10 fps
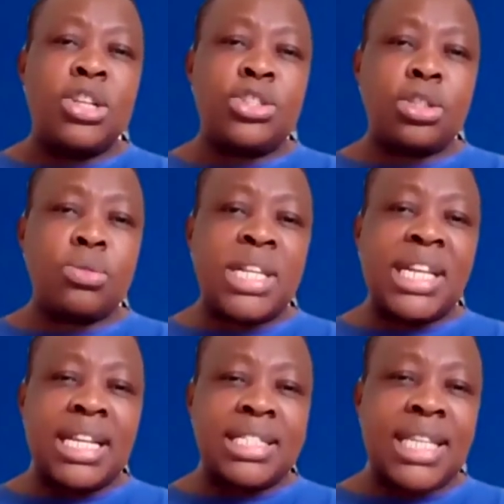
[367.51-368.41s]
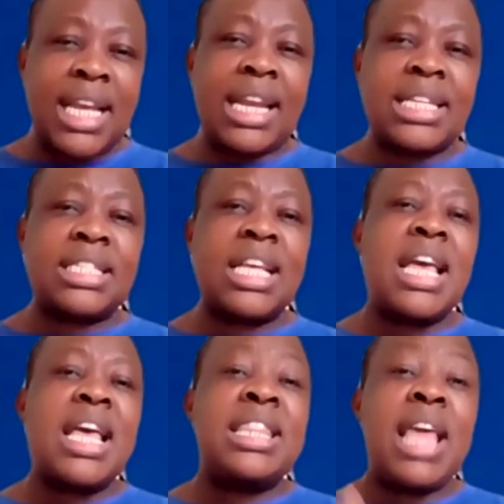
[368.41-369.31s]
jewelry sailors,
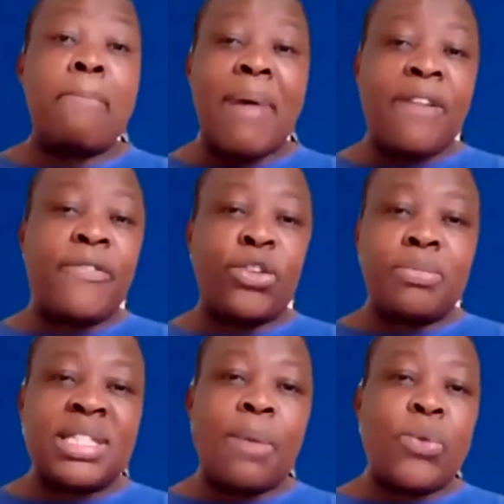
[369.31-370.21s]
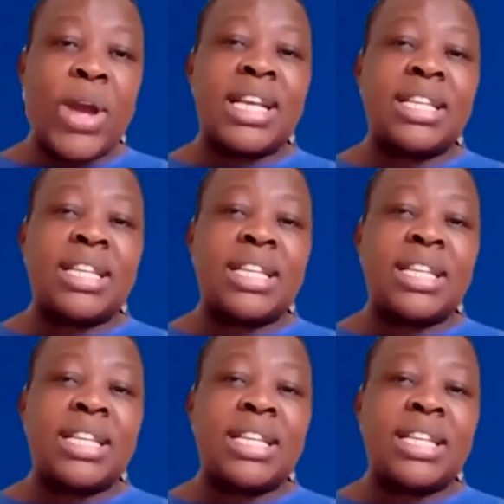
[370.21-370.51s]
they buy from somewhere.